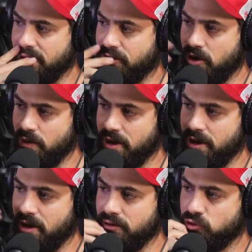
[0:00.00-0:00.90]
And throw in
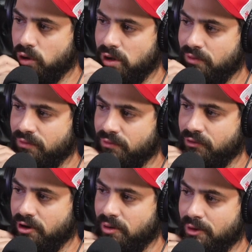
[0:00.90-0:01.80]
another 12
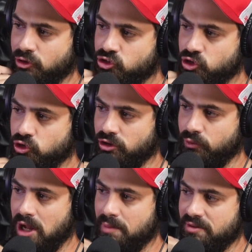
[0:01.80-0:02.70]
from Strus
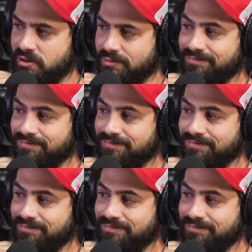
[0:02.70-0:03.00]
and Robinson.